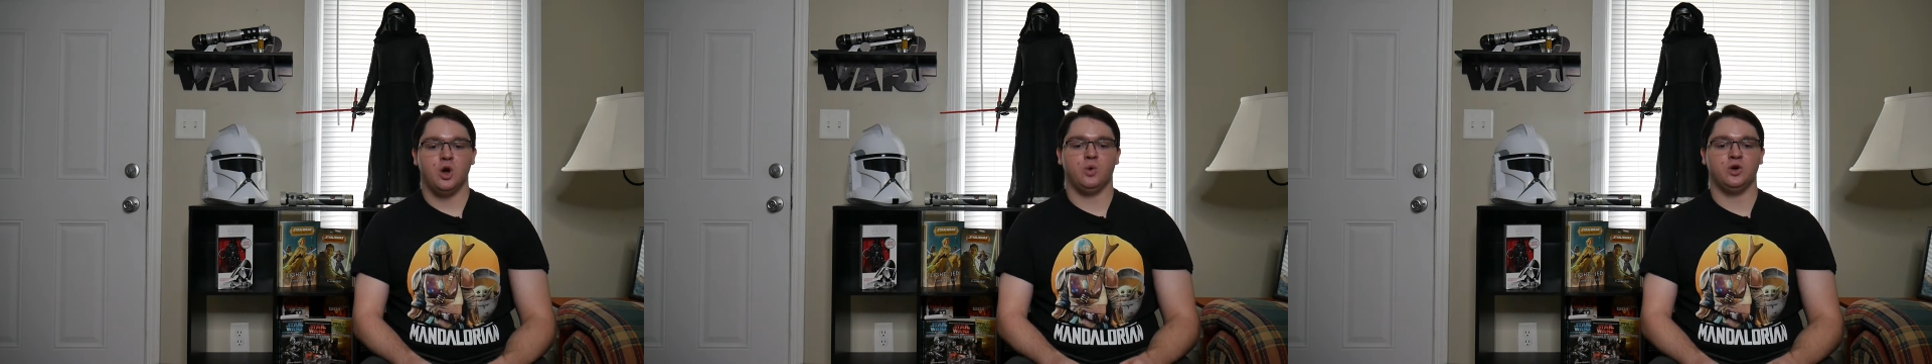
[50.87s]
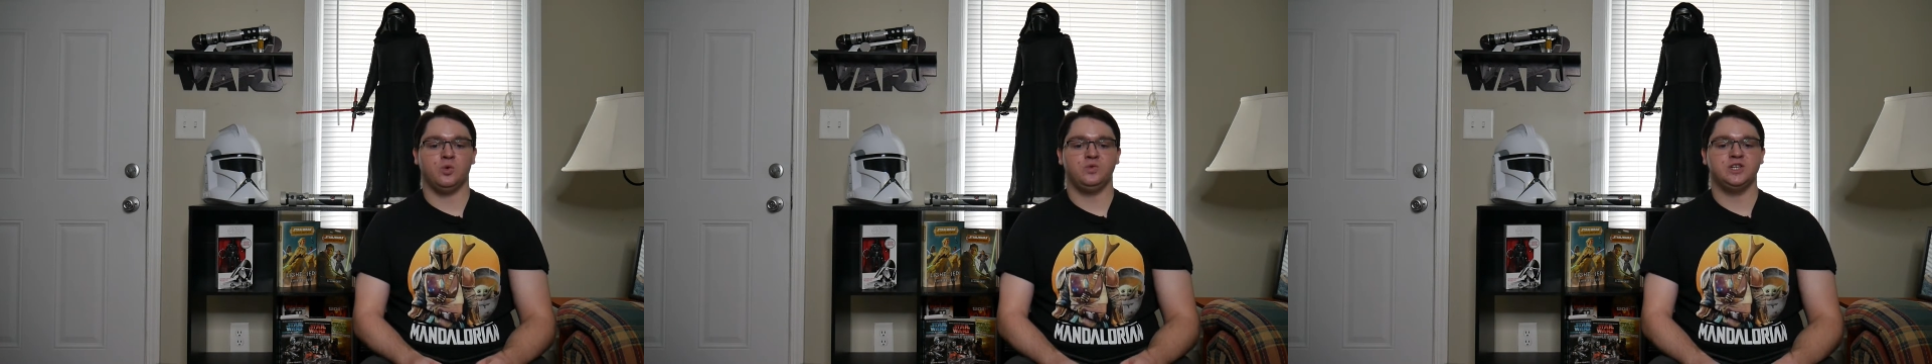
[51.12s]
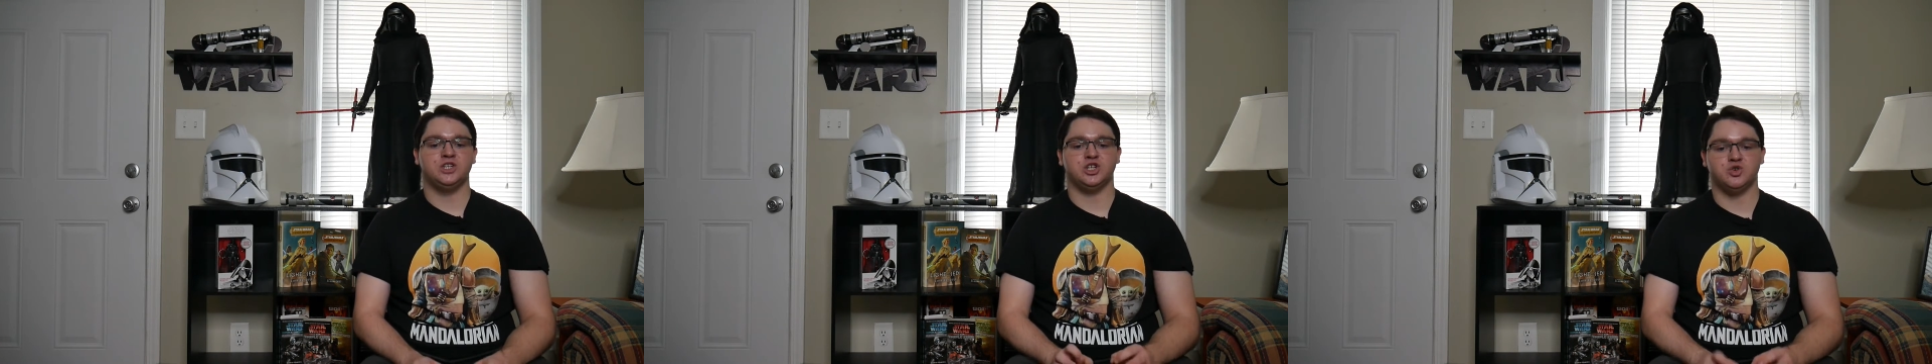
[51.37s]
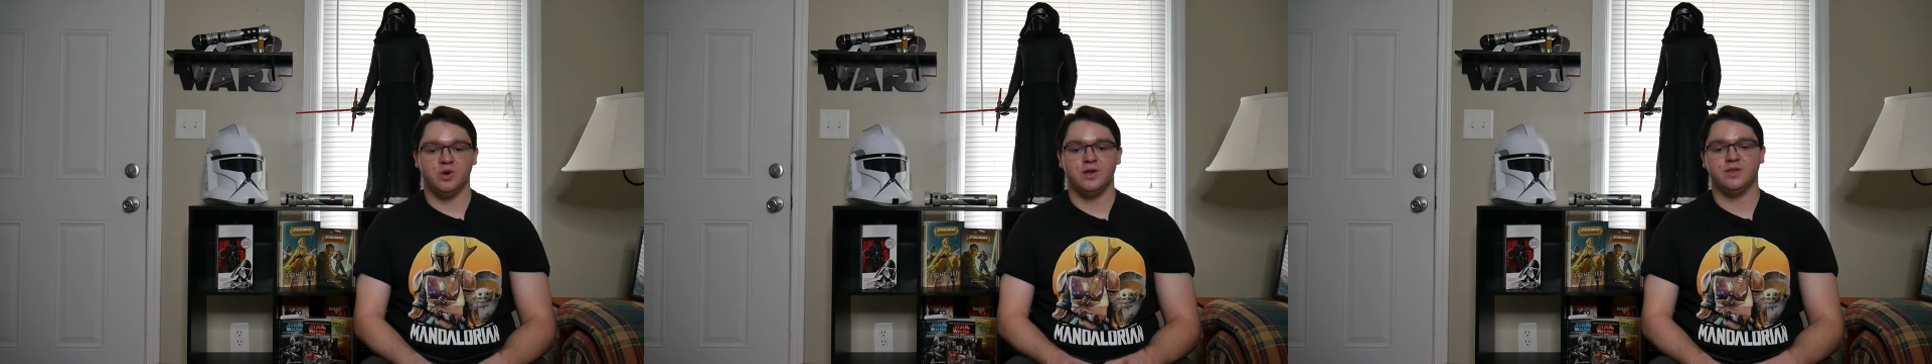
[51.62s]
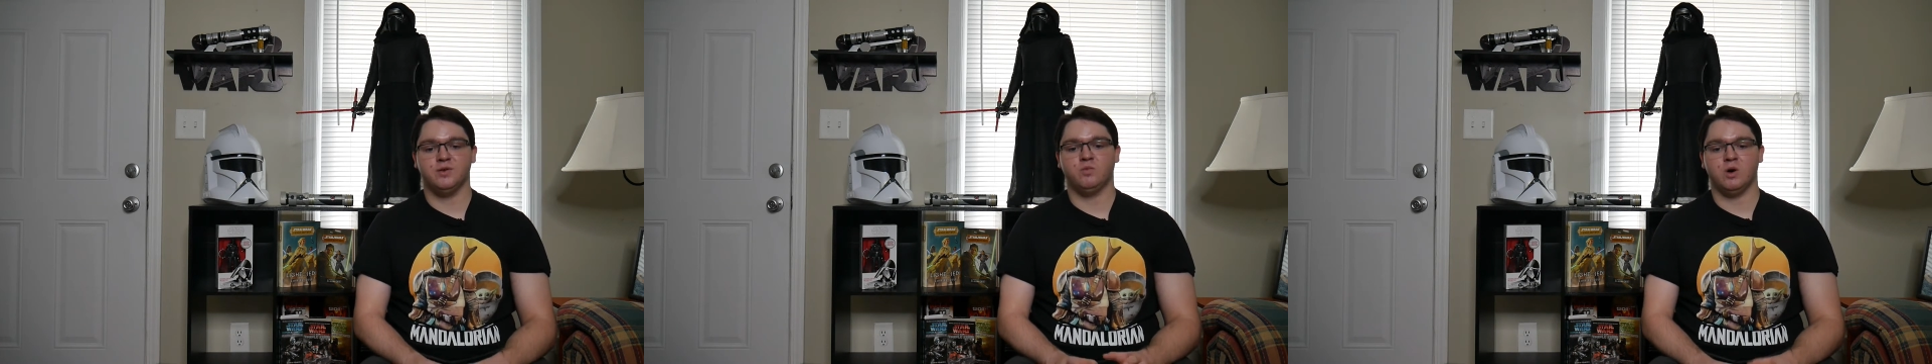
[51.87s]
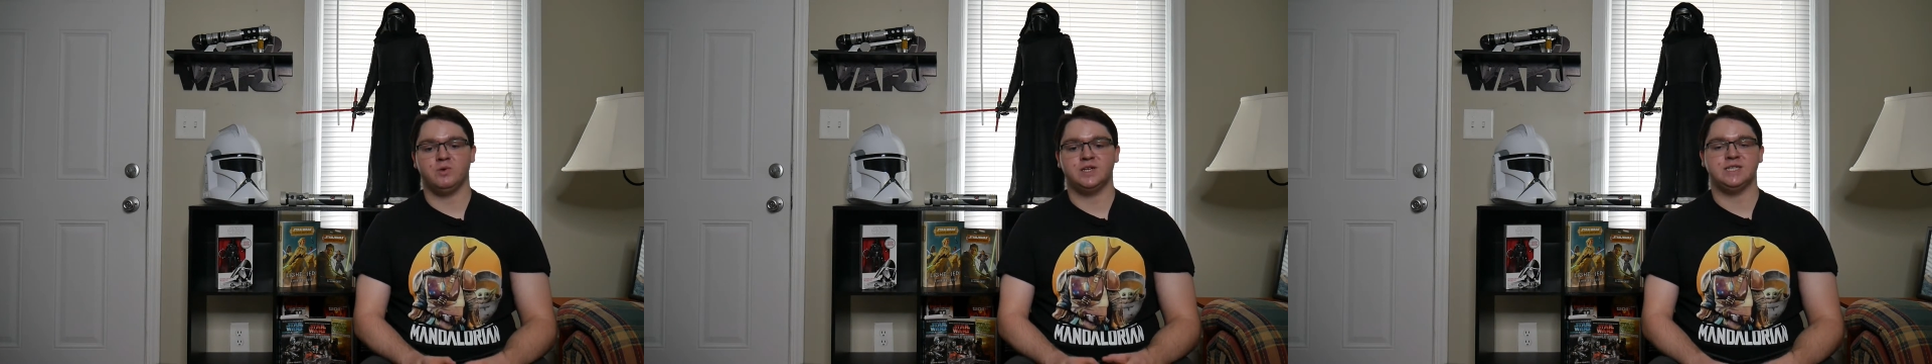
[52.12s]
would only strengthen
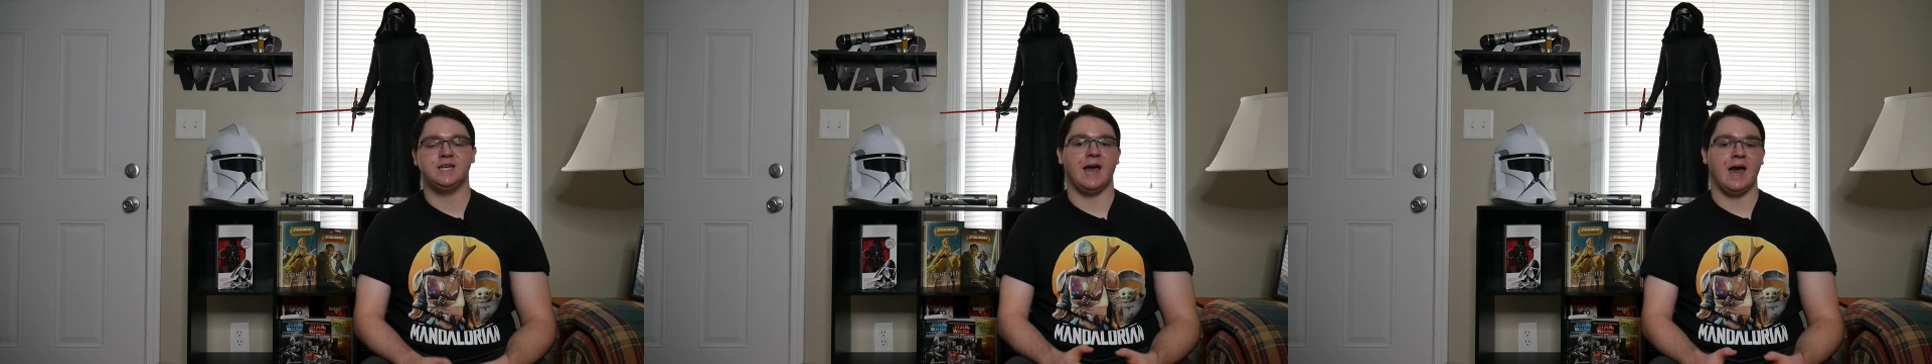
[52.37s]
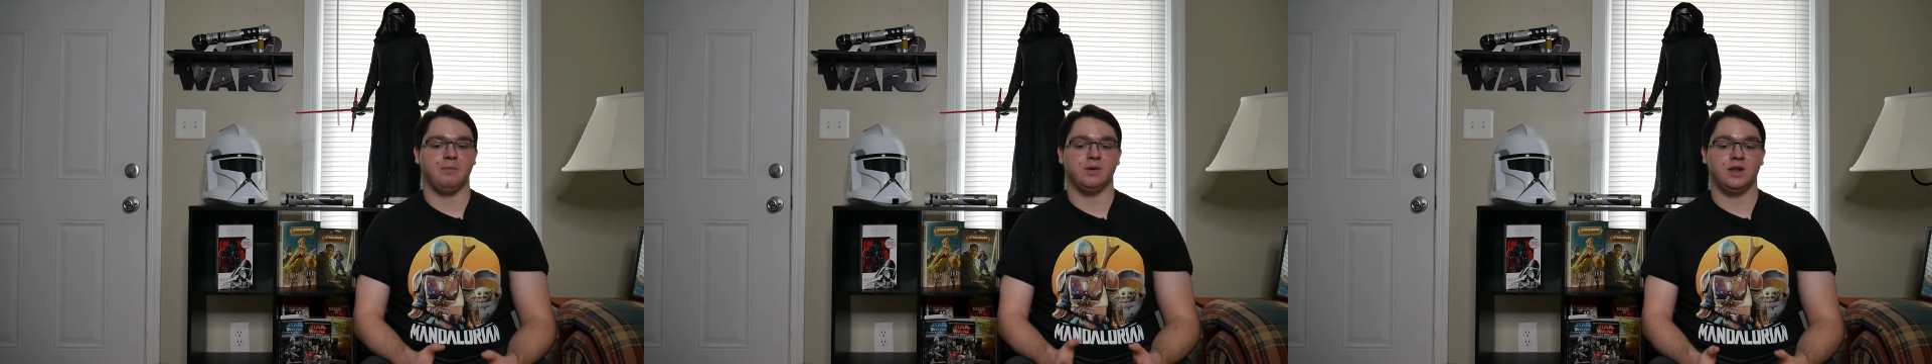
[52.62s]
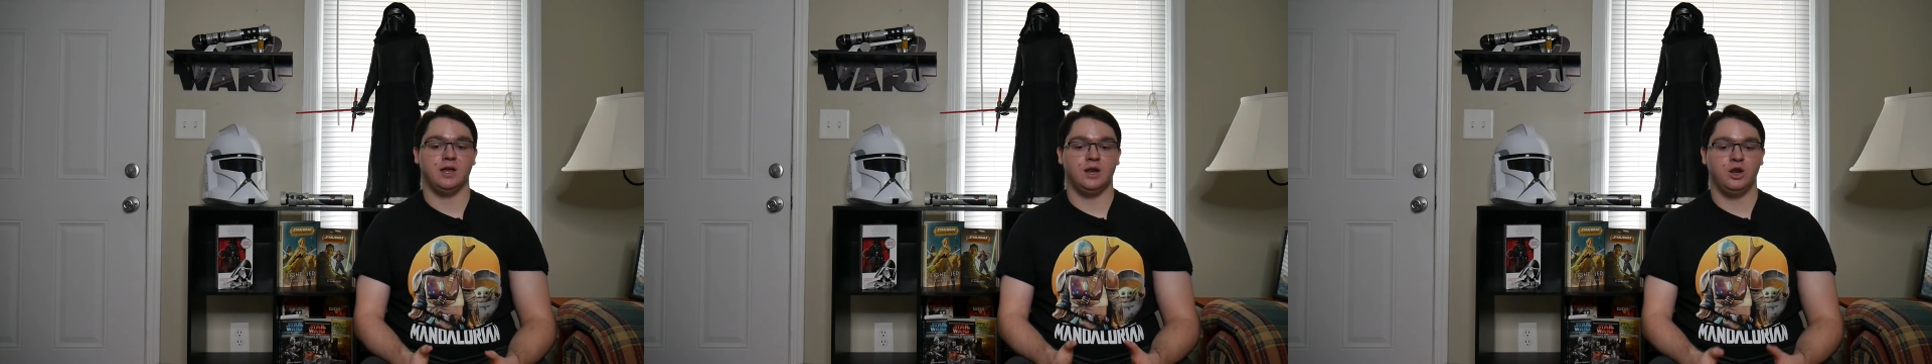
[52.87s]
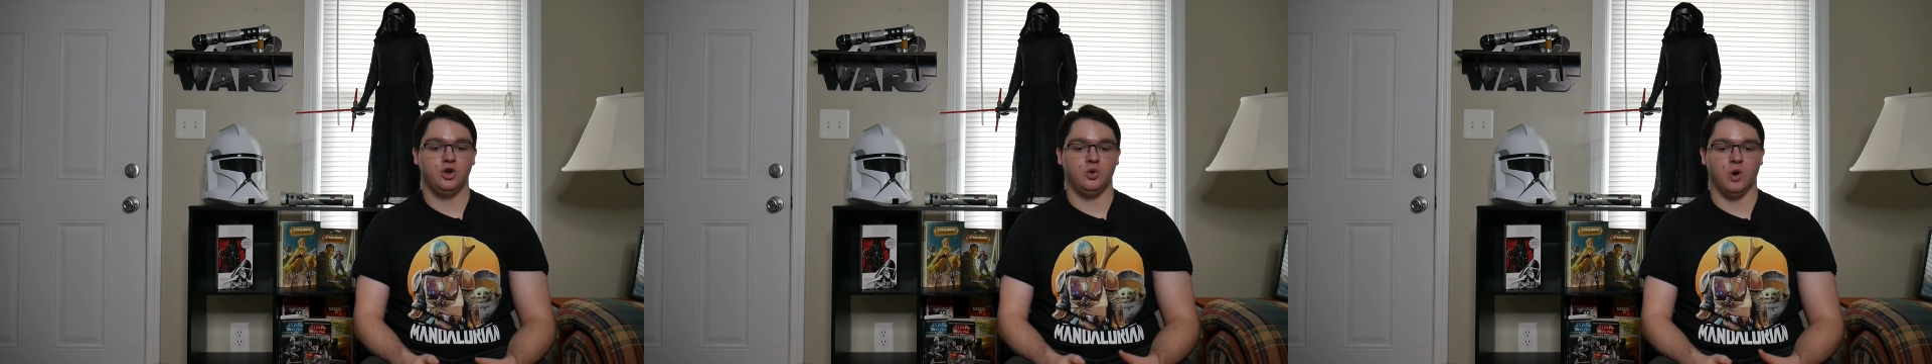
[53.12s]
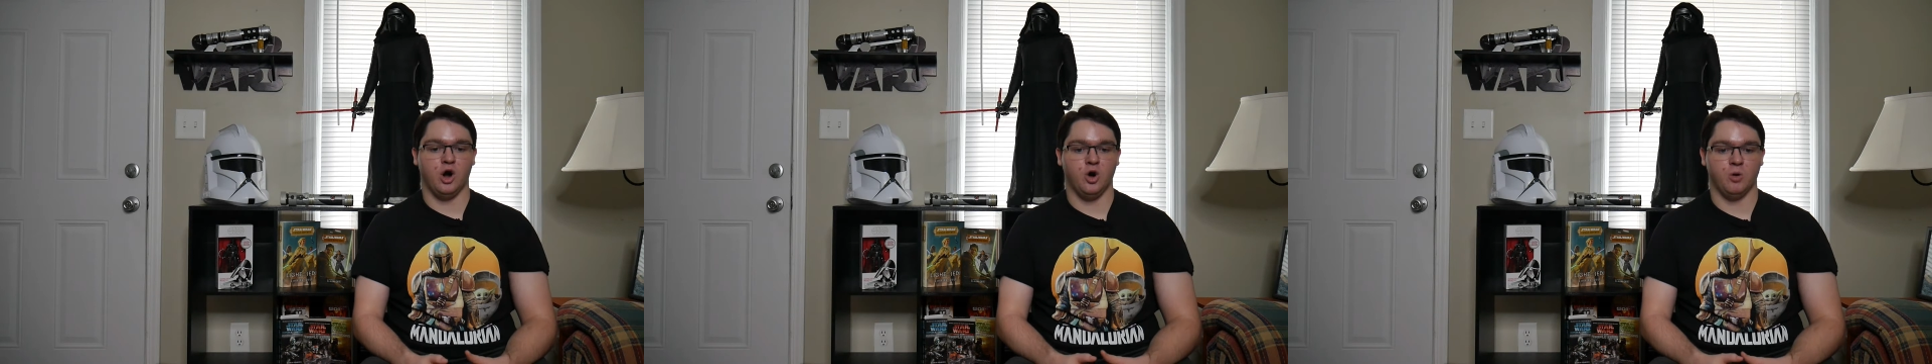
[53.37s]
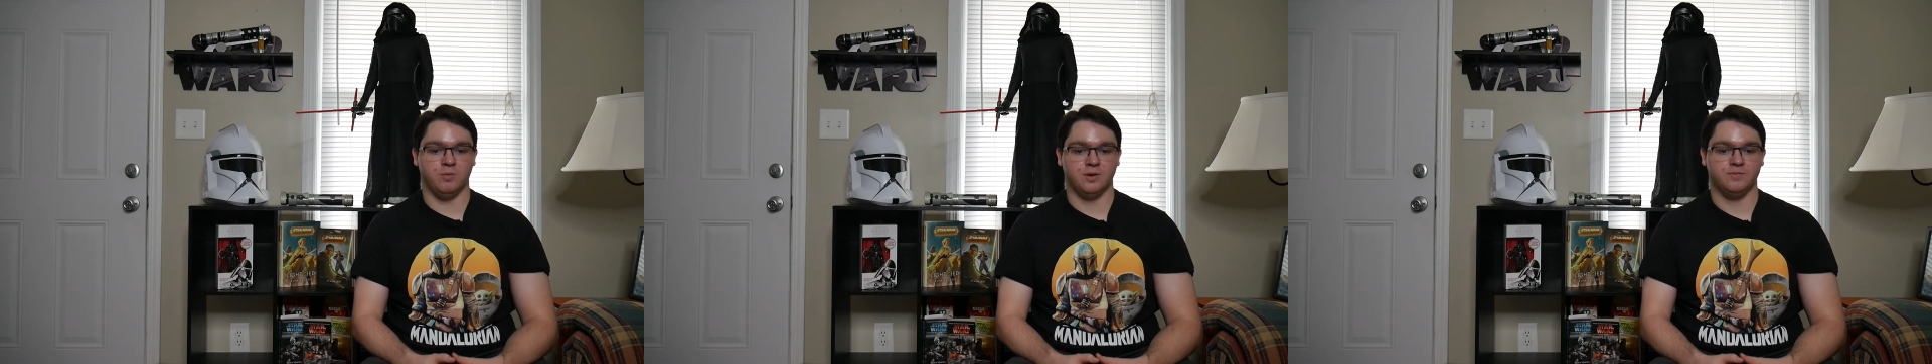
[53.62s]
what we see happen in A New
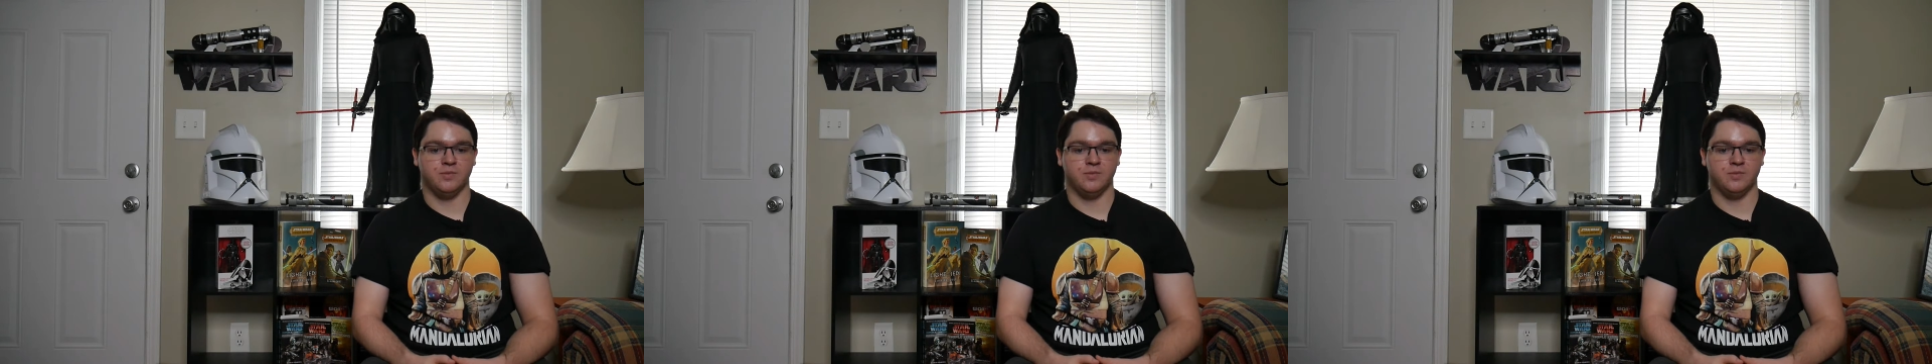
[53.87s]
Hope.